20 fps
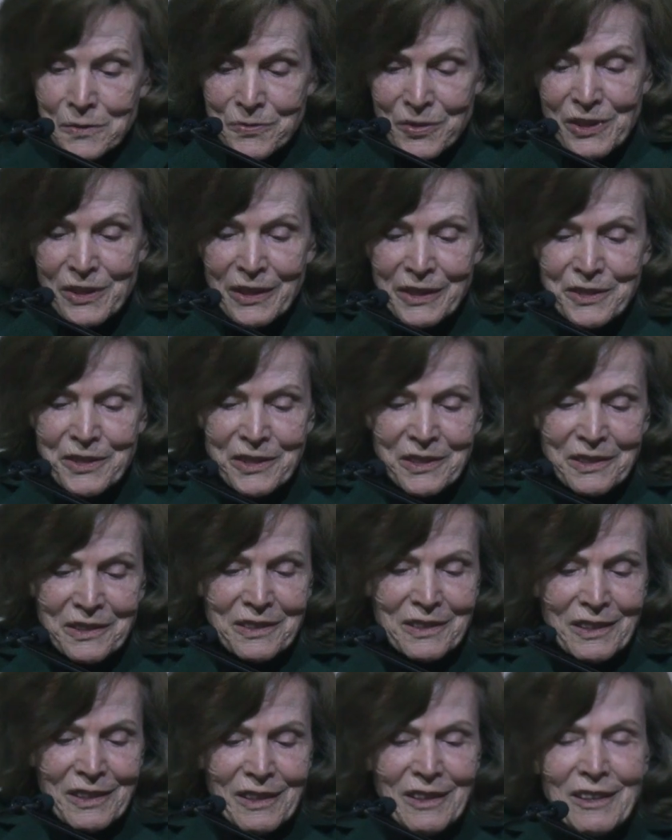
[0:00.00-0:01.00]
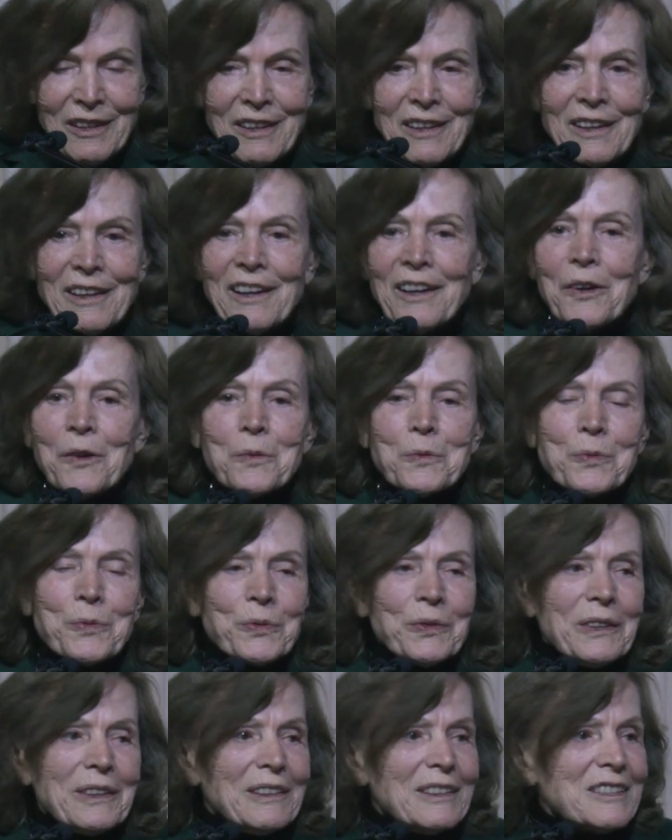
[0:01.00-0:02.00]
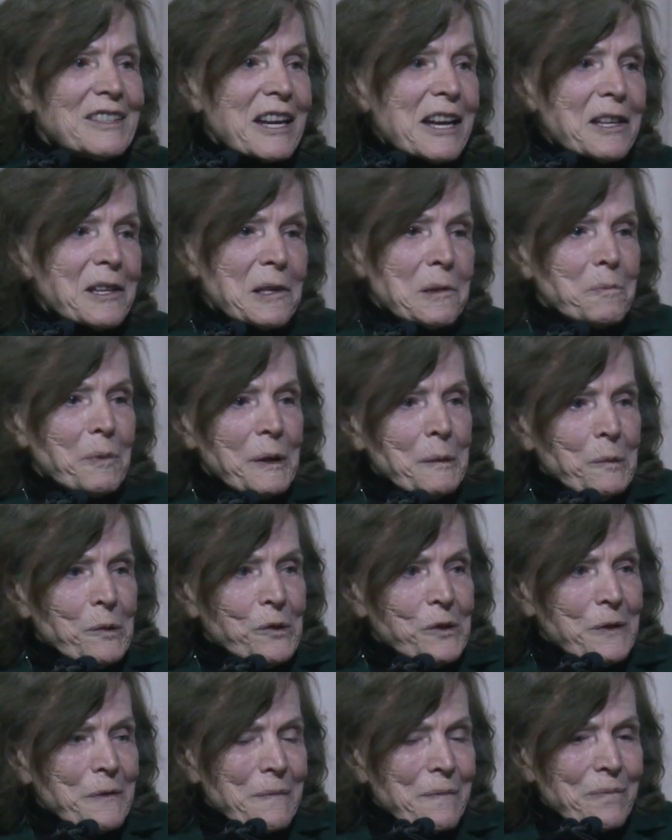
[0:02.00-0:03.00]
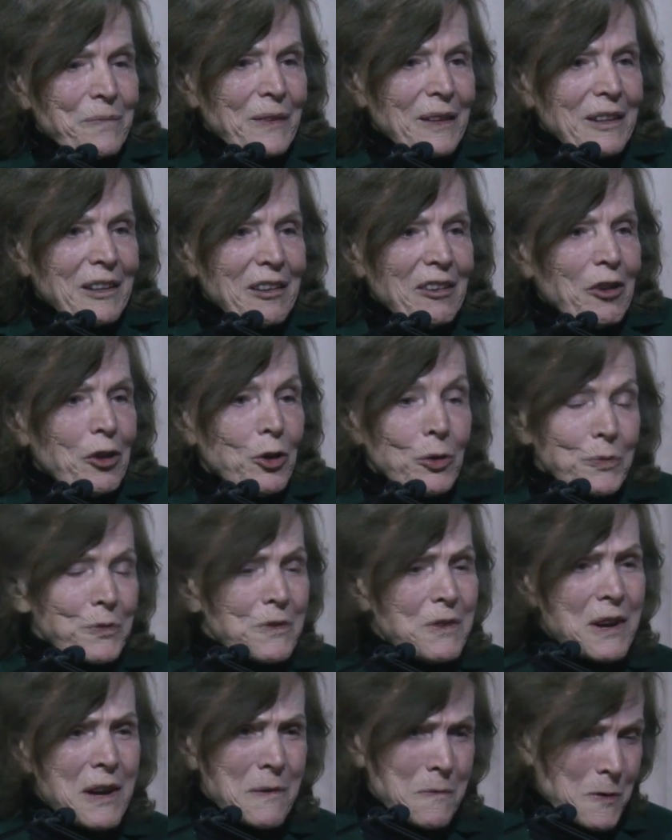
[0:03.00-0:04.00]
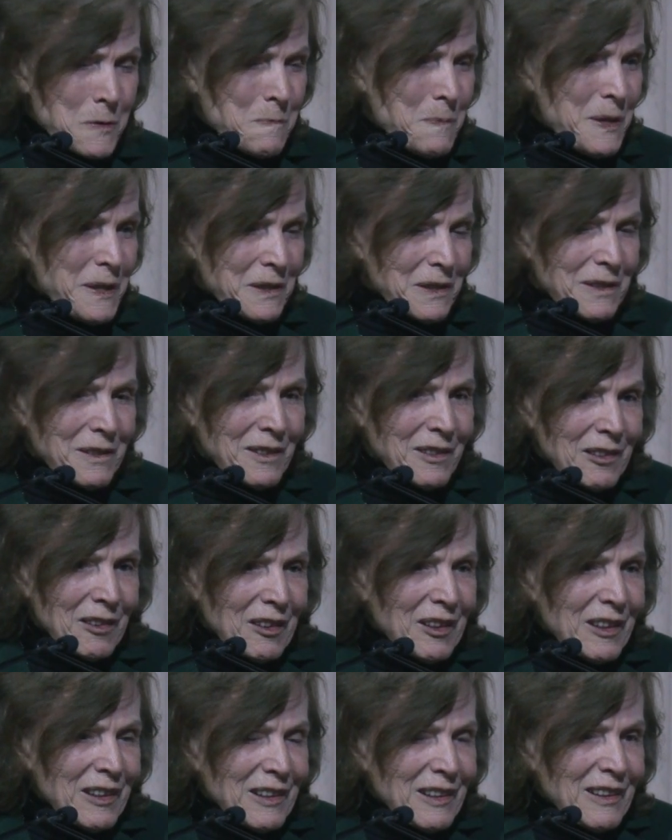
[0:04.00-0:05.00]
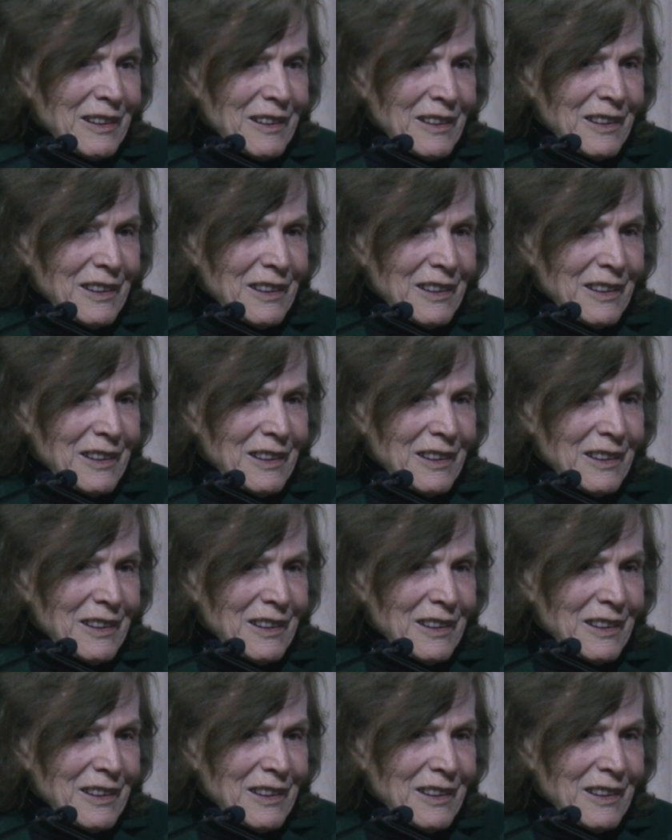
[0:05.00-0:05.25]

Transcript: I love the idea of taking people who've never been